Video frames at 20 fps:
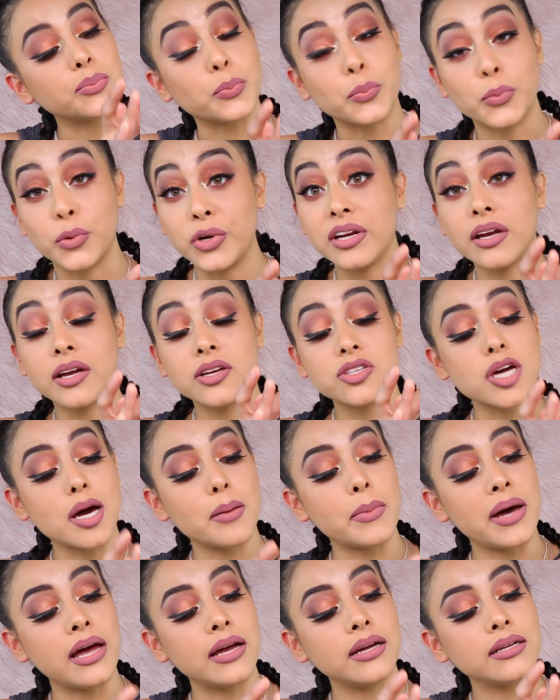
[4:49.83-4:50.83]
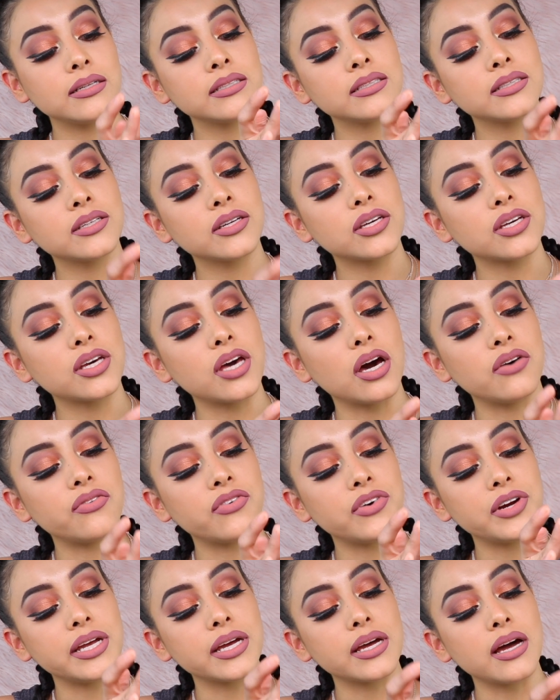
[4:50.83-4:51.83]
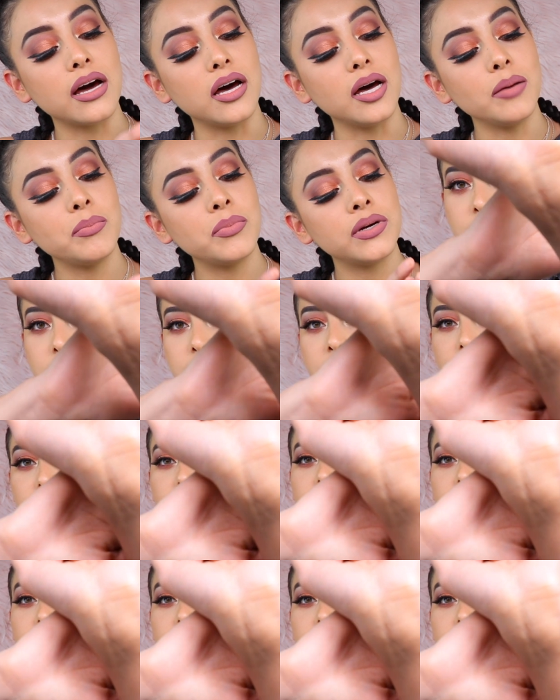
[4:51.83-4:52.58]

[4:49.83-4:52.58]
pretty good job at covering up the